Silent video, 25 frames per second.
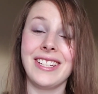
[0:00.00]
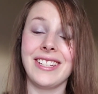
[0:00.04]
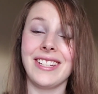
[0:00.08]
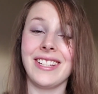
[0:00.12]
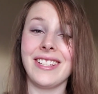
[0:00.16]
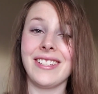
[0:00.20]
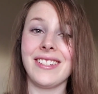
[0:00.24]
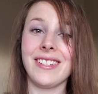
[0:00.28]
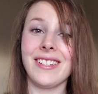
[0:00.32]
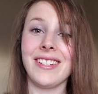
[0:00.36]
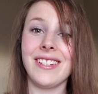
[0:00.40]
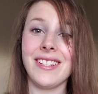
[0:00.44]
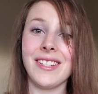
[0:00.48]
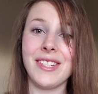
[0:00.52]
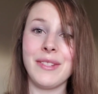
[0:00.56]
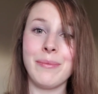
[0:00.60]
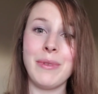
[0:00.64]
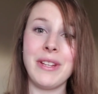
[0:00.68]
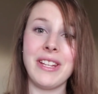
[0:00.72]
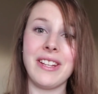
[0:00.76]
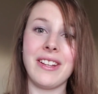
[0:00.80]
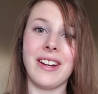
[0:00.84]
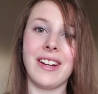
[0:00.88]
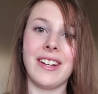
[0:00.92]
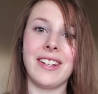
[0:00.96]
This is
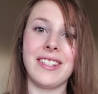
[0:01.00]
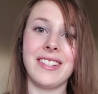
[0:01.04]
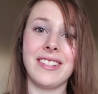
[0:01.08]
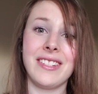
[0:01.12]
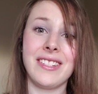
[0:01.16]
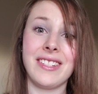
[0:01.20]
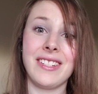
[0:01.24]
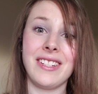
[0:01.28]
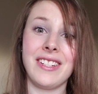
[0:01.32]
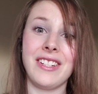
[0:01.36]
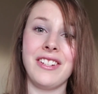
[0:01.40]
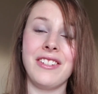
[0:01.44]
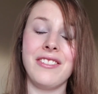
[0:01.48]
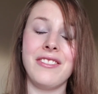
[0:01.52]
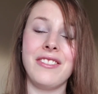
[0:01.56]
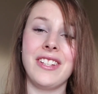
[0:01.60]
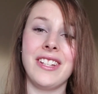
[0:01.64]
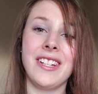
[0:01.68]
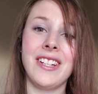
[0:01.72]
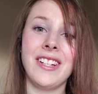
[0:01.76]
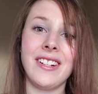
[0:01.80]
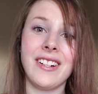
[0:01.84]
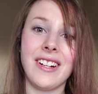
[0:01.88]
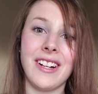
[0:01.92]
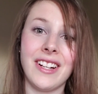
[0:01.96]
because you
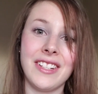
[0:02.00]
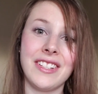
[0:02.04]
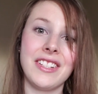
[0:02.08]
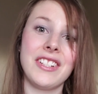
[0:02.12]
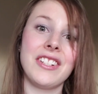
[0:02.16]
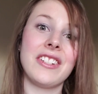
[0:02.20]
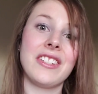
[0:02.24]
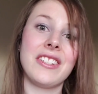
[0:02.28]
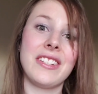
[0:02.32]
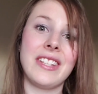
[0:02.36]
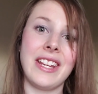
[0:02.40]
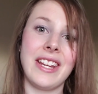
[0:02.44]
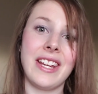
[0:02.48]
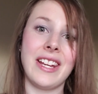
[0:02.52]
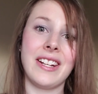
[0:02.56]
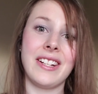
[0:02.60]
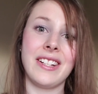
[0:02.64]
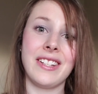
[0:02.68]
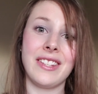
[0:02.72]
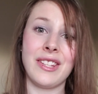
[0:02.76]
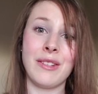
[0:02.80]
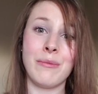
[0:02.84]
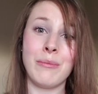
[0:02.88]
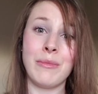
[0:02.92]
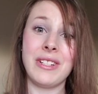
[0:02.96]
didn't
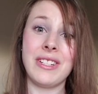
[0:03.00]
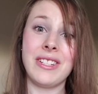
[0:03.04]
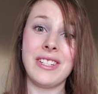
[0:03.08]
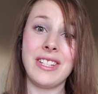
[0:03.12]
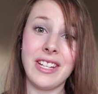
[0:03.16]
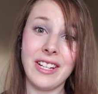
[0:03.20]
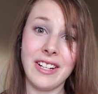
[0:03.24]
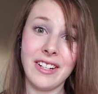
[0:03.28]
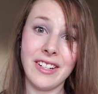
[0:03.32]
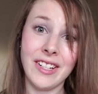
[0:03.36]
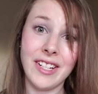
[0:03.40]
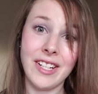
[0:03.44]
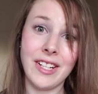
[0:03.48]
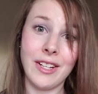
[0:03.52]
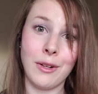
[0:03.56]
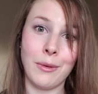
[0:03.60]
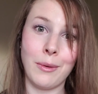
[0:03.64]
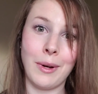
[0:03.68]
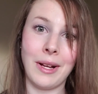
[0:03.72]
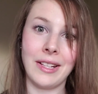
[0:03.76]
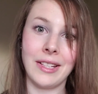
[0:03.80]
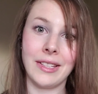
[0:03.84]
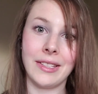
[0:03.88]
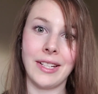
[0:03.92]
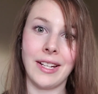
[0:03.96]
understand the material
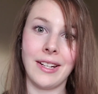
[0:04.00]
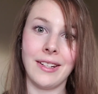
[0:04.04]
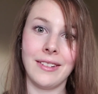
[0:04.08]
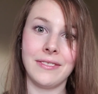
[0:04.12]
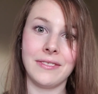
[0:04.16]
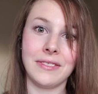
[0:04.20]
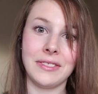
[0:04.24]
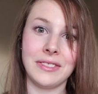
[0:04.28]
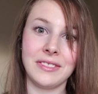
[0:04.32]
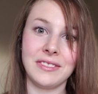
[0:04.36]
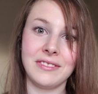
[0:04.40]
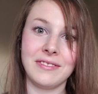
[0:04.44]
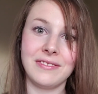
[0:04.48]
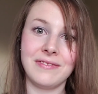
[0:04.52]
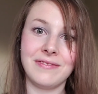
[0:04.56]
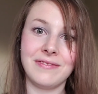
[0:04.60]
well enough.